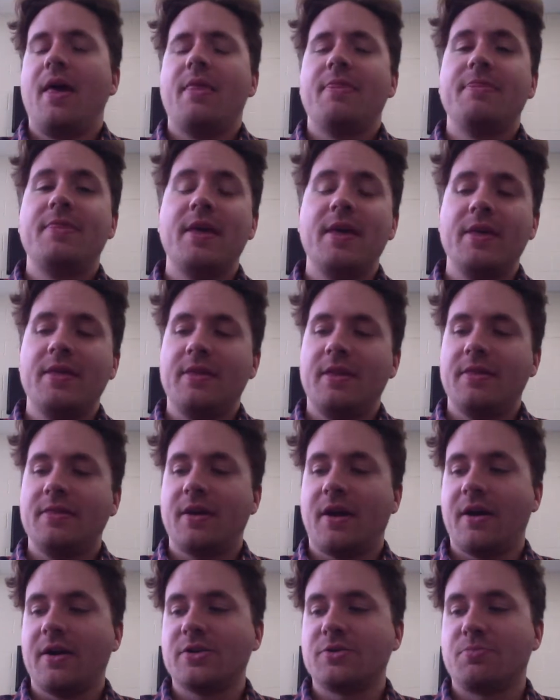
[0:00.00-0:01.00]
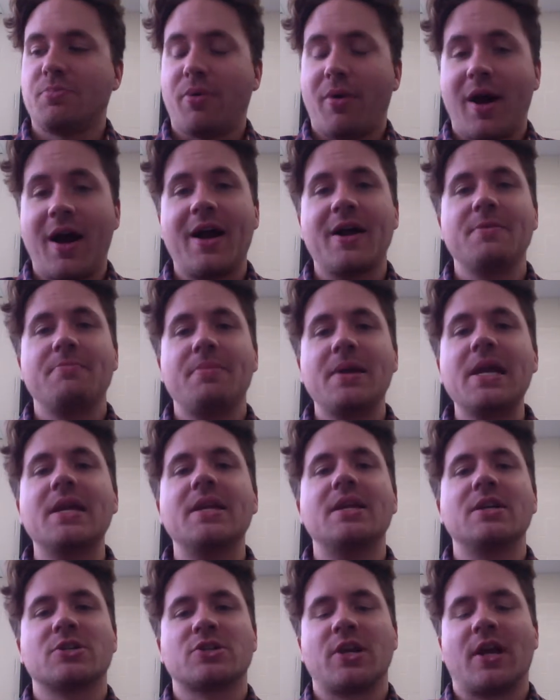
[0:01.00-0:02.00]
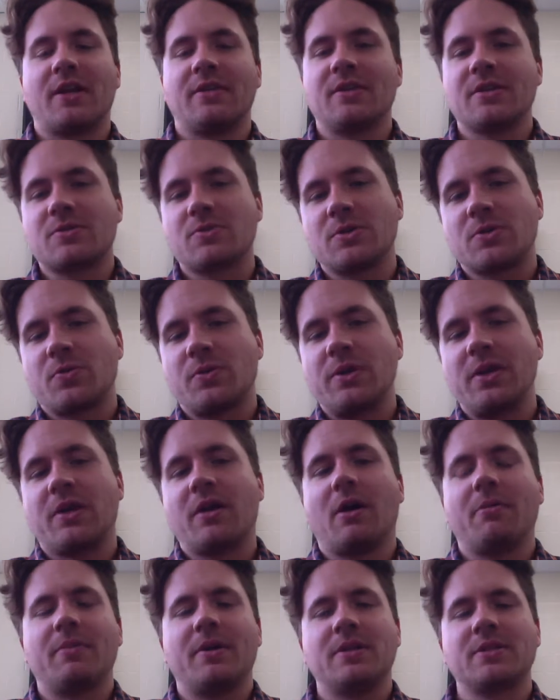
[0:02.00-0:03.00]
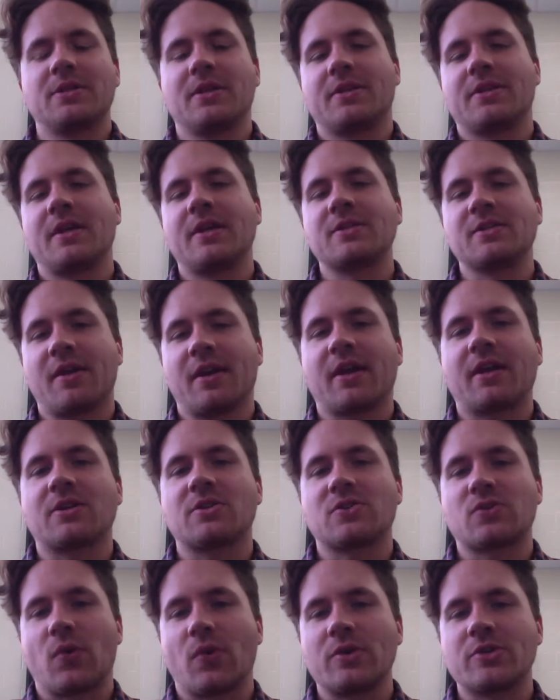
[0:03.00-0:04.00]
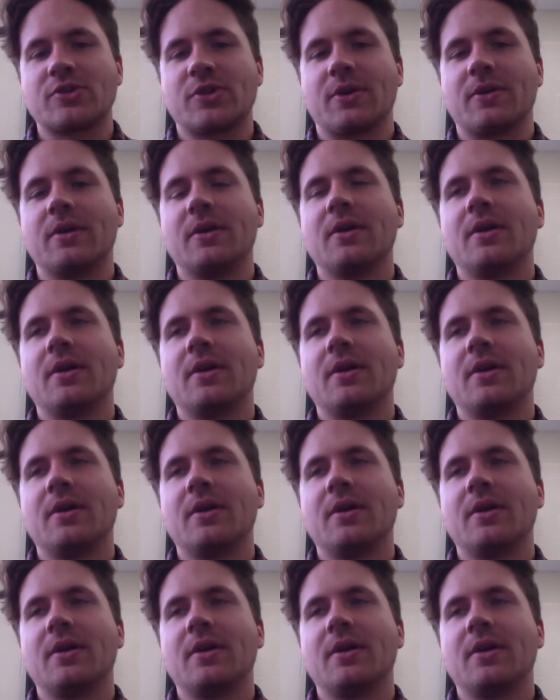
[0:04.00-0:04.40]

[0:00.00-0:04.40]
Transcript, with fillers: Then there is bribee initiated, and this is when you come into things like extortion.